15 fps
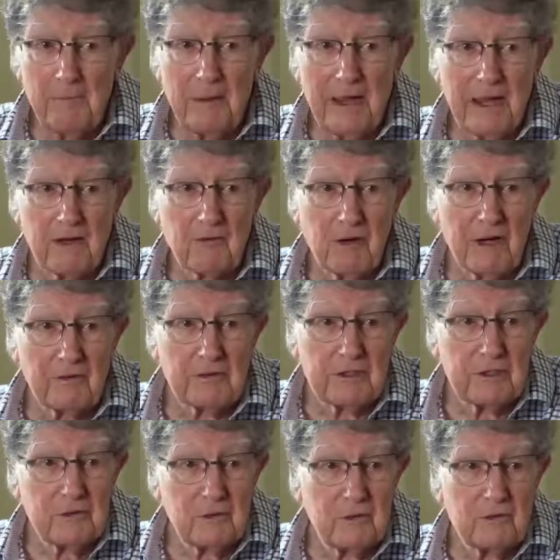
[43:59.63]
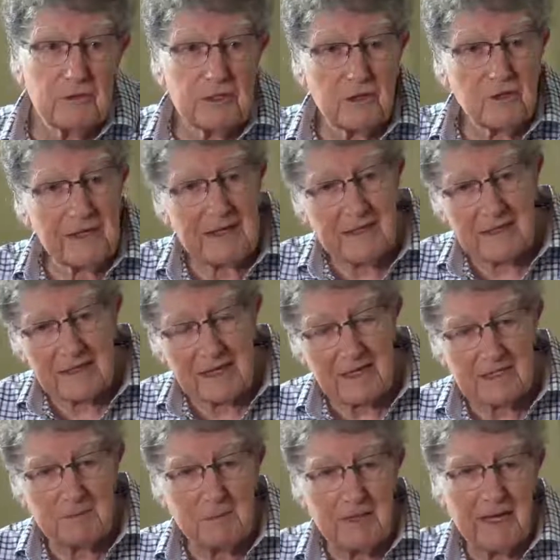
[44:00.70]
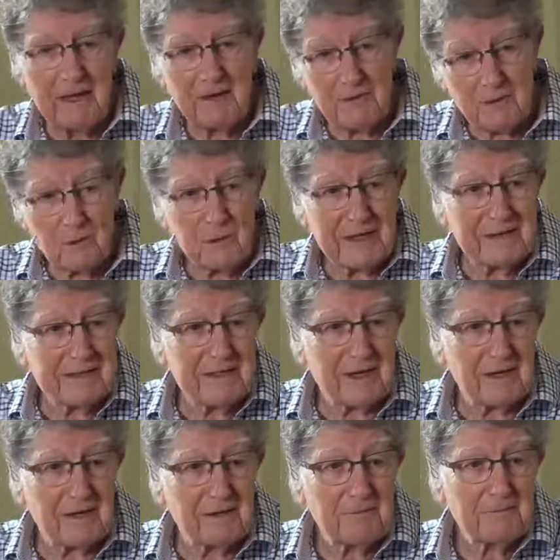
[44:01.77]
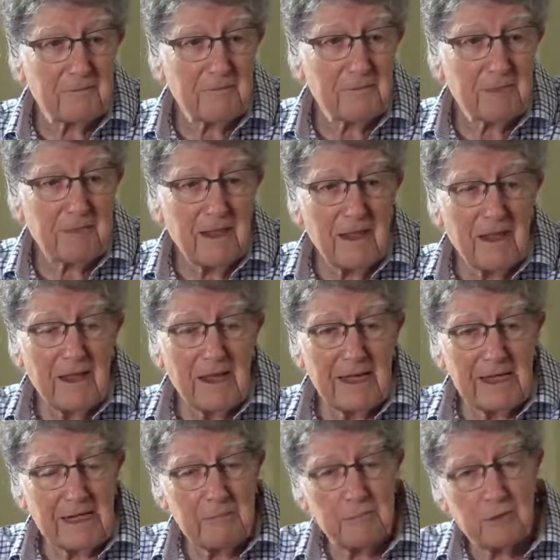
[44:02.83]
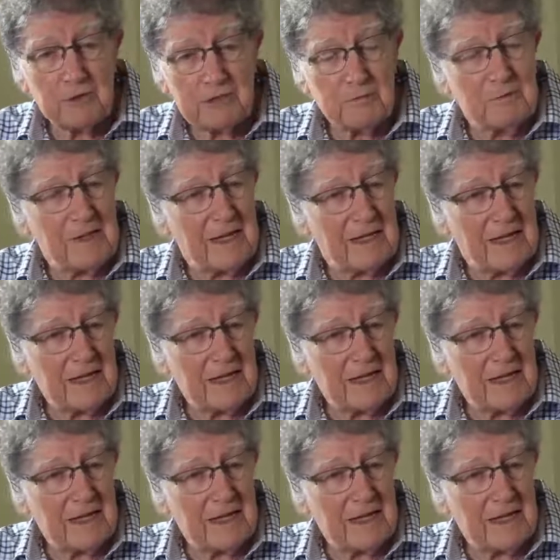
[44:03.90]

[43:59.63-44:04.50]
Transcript: background too, so he takes me out of the wind tunnel and he puts me in